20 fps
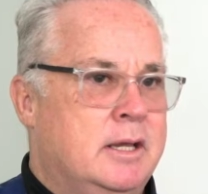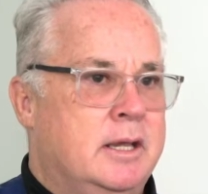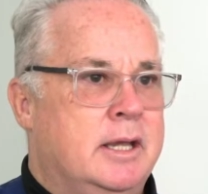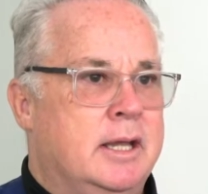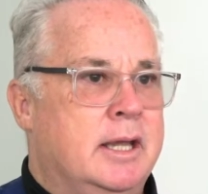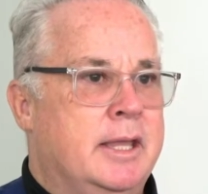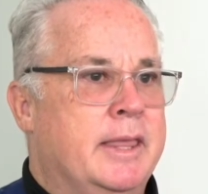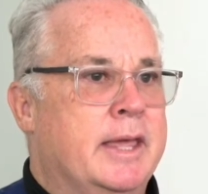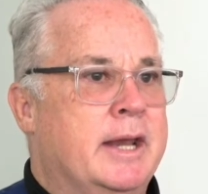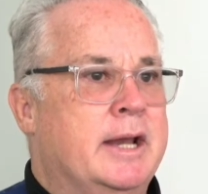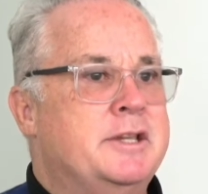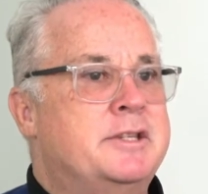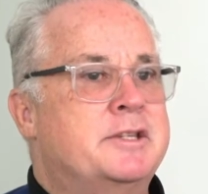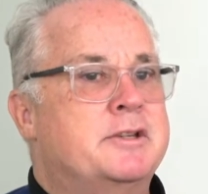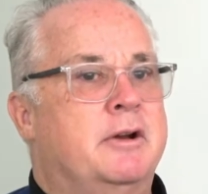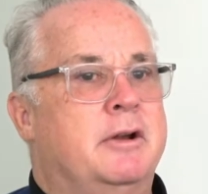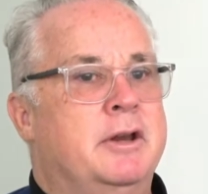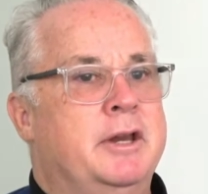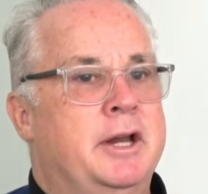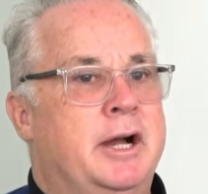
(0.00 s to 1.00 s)
And then I
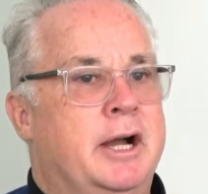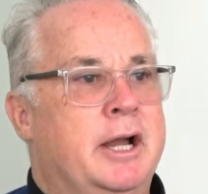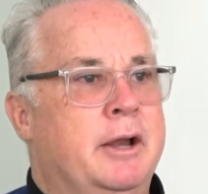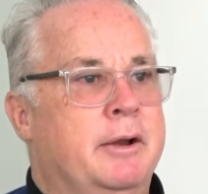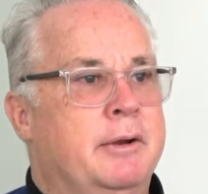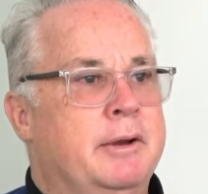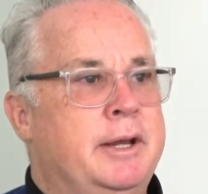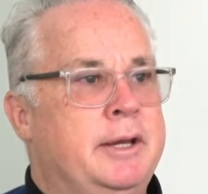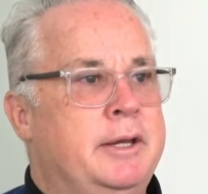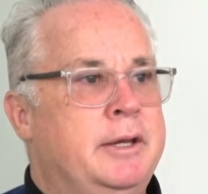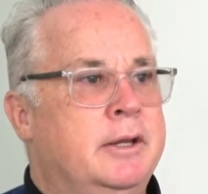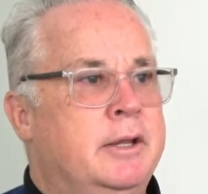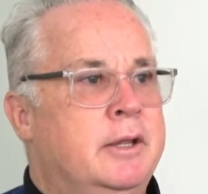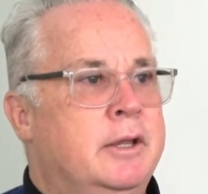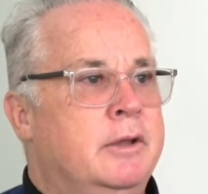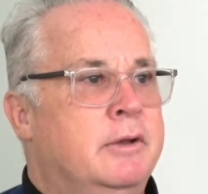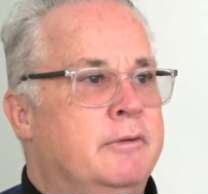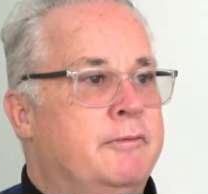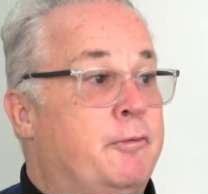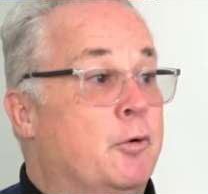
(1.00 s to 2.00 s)
started hiring
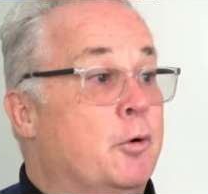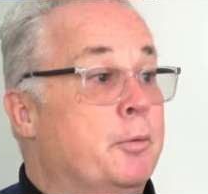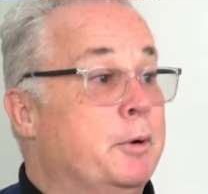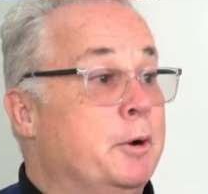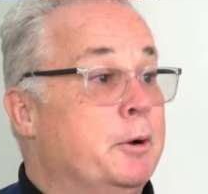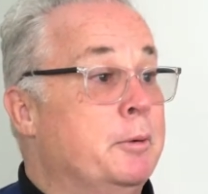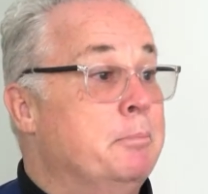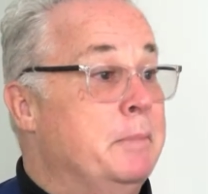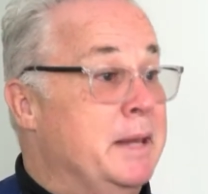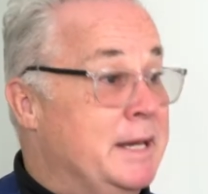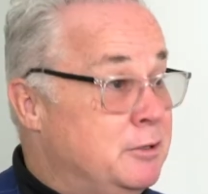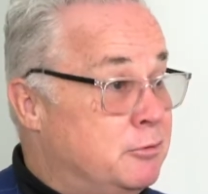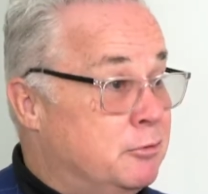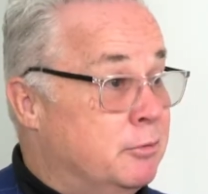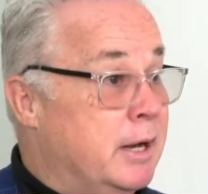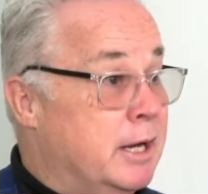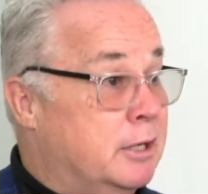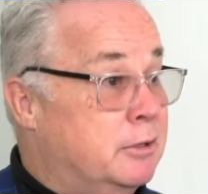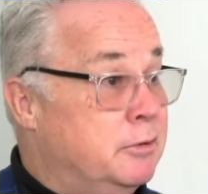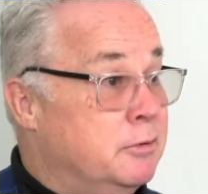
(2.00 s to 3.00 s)
former mint
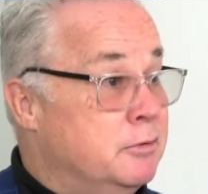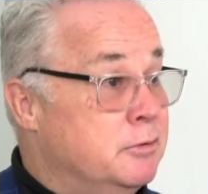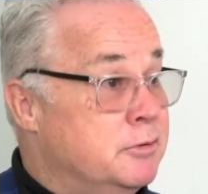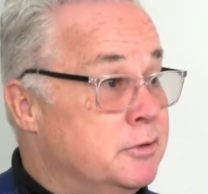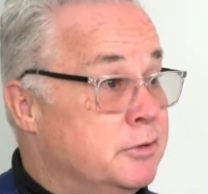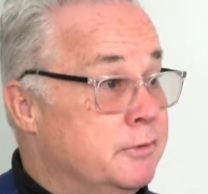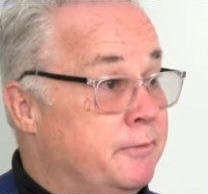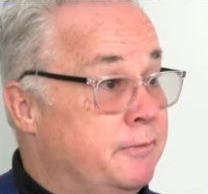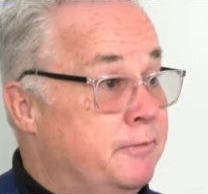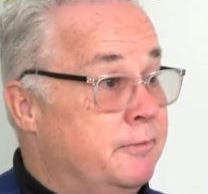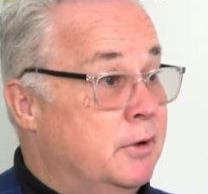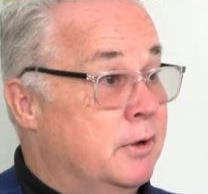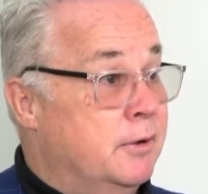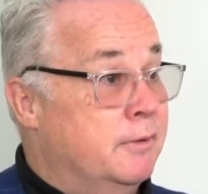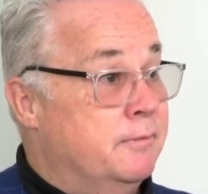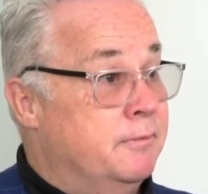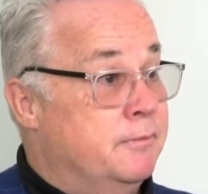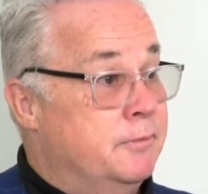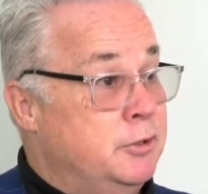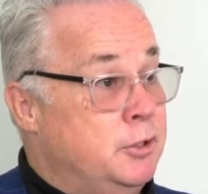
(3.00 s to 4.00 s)
directors of, mm-hmm.
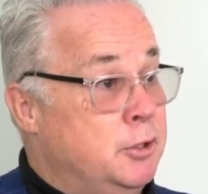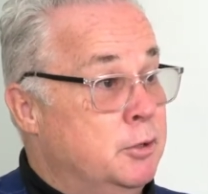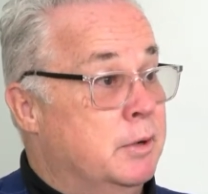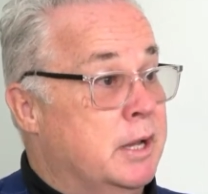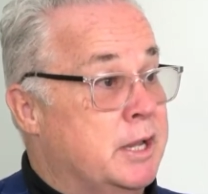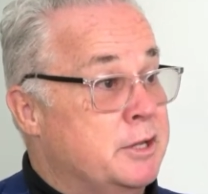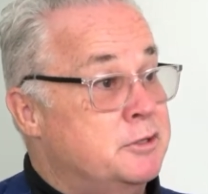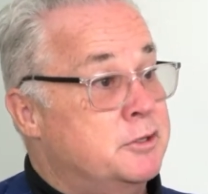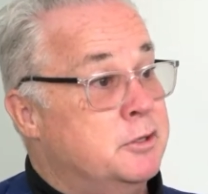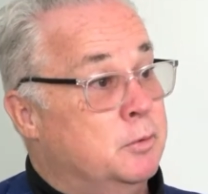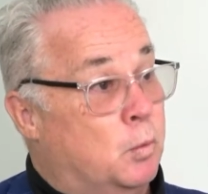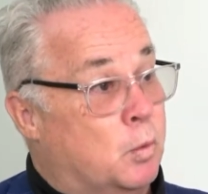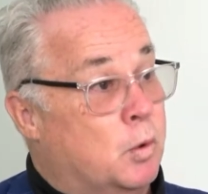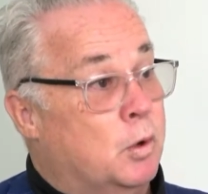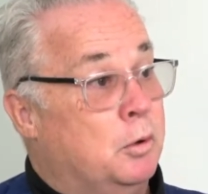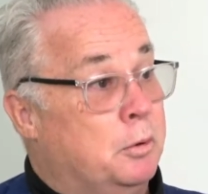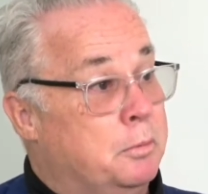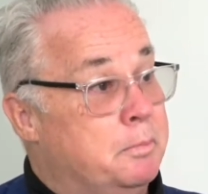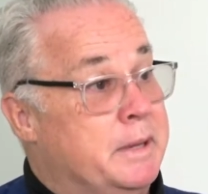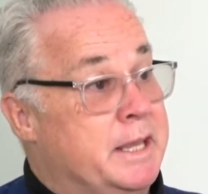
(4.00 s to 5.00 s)
of US and
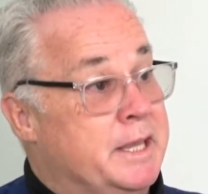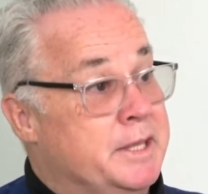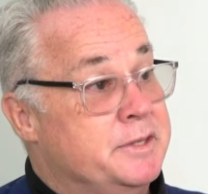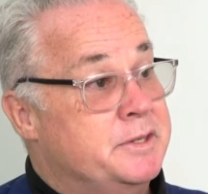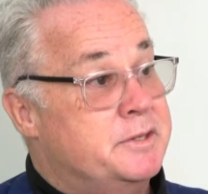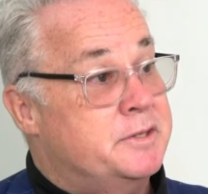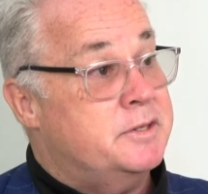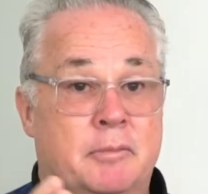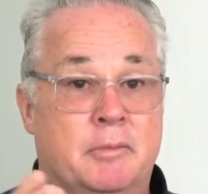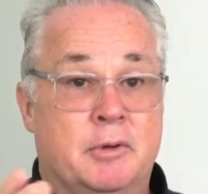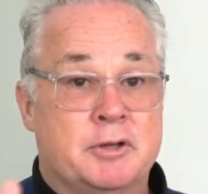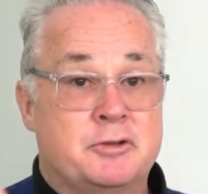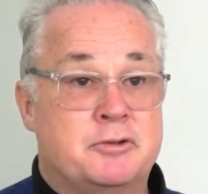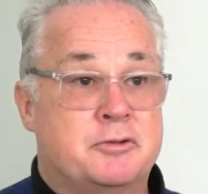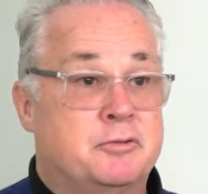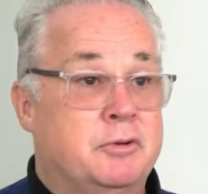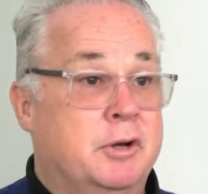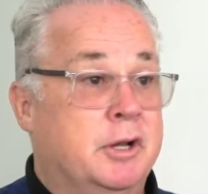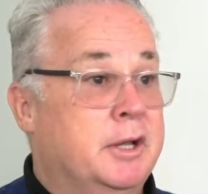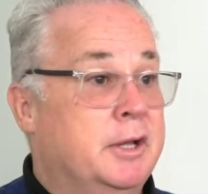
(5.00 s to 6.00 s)
world mints,
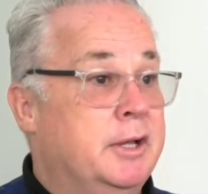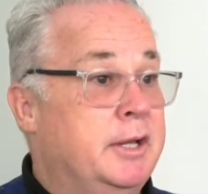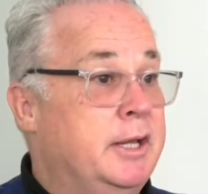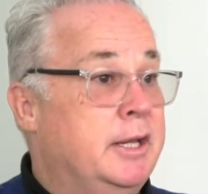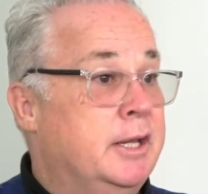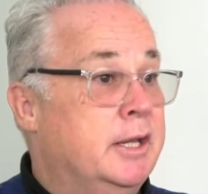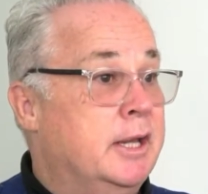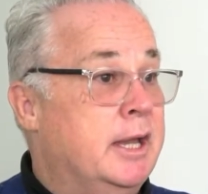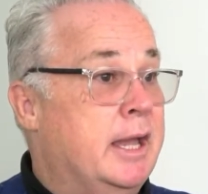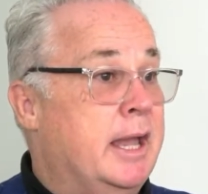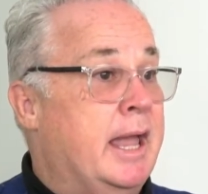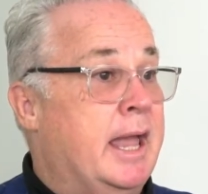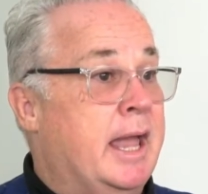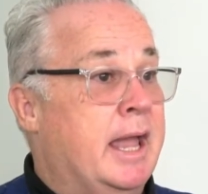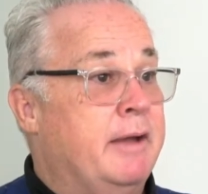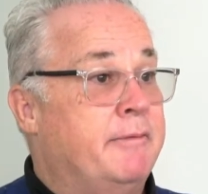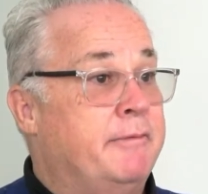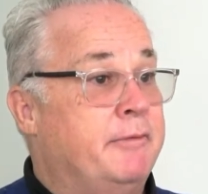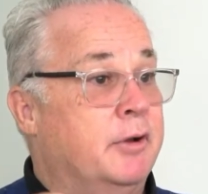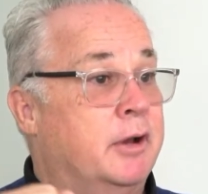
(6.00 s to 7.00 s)
Australia,
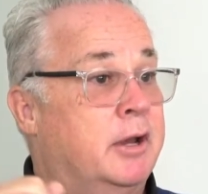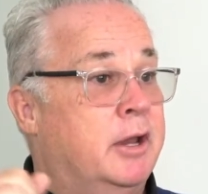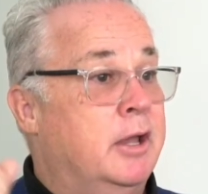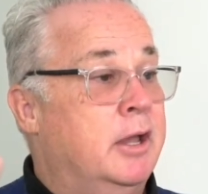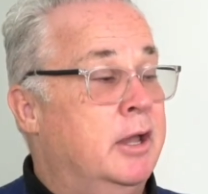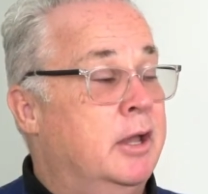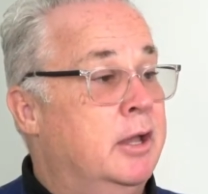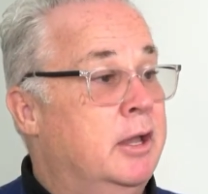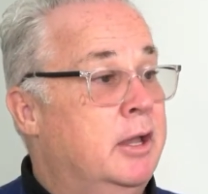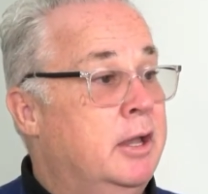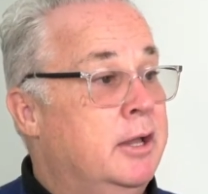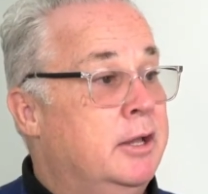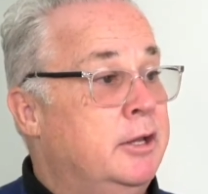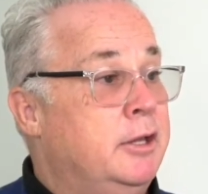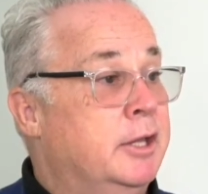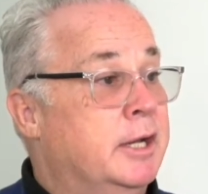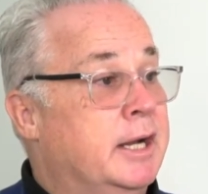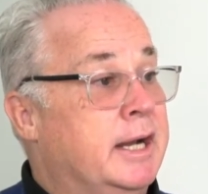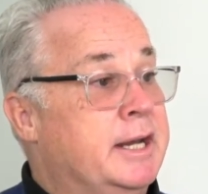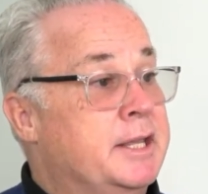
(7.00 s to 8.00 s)
Africa,
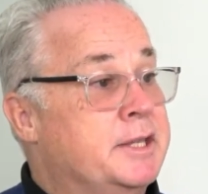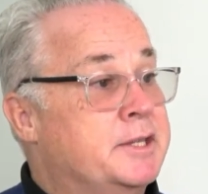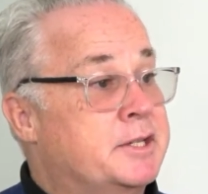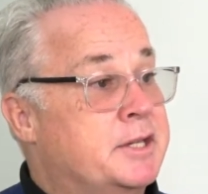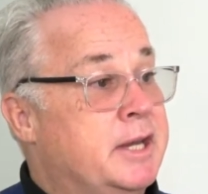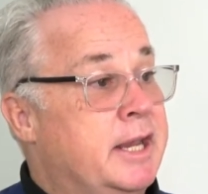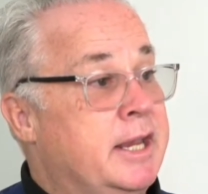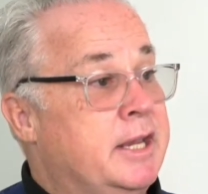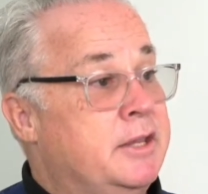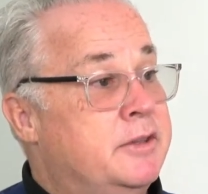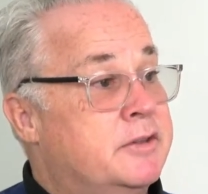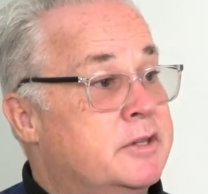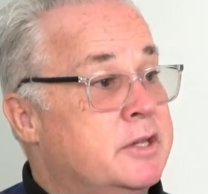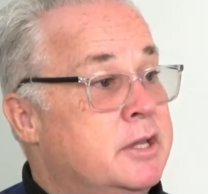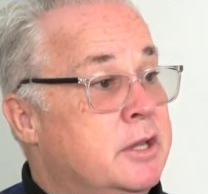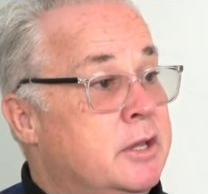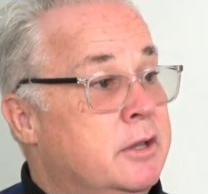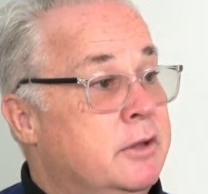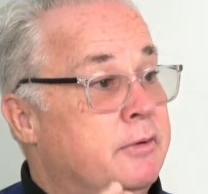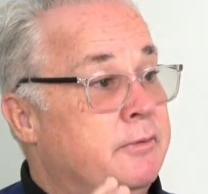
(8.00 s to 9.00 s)
United States,
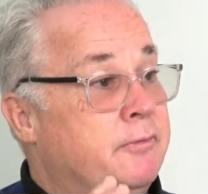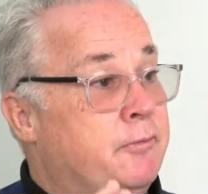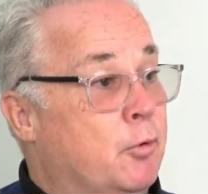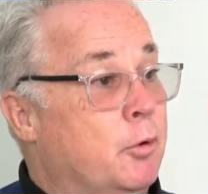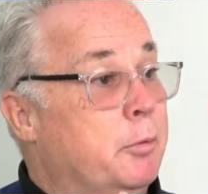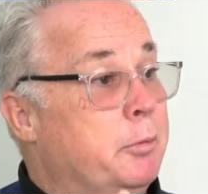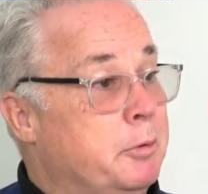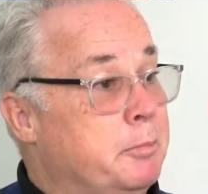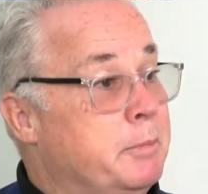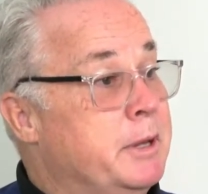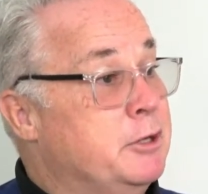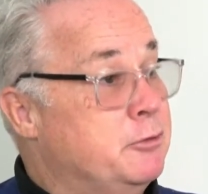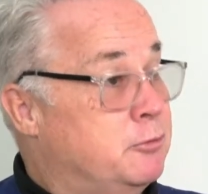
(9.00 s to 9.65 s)
former mint